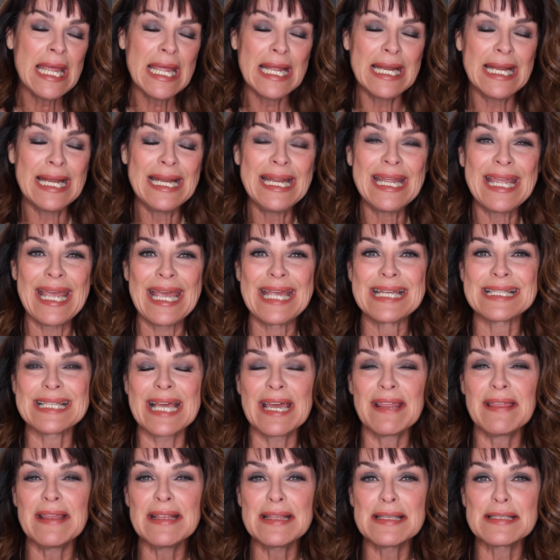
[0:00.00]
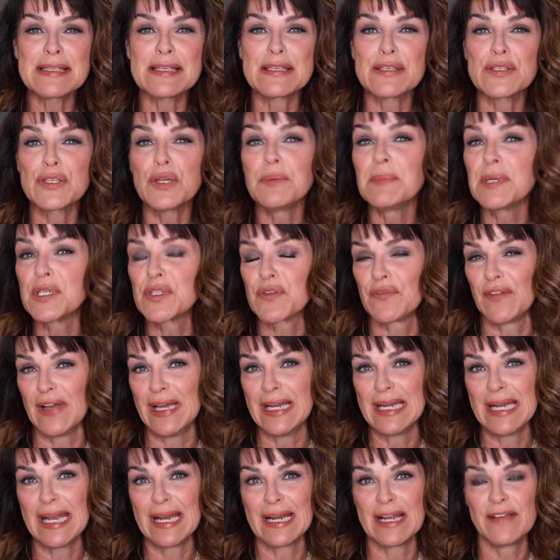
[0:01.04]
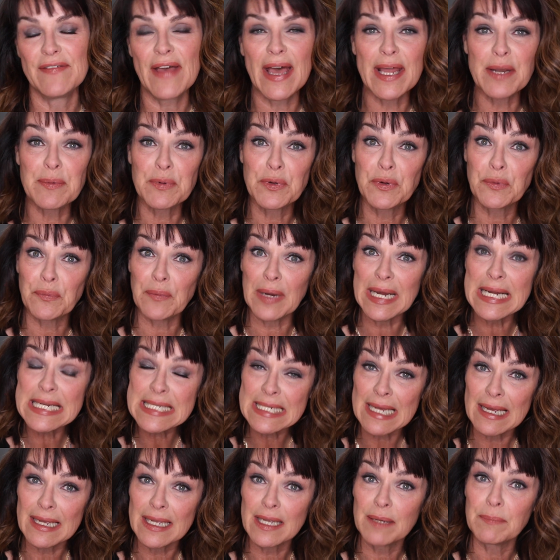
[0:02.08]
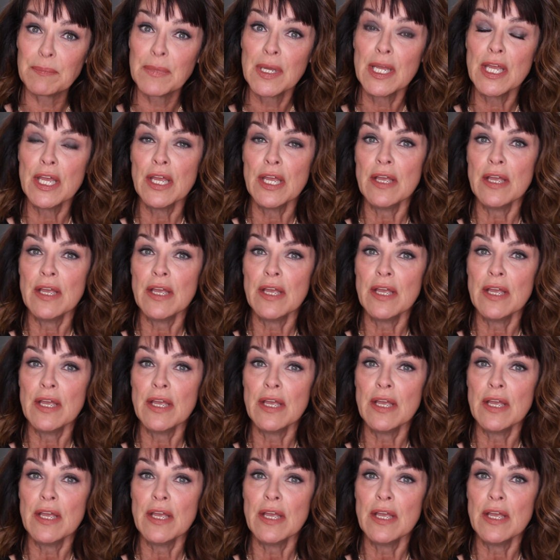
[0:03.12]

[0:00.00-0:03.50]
In any case, I think this is so much fun and I've had a great time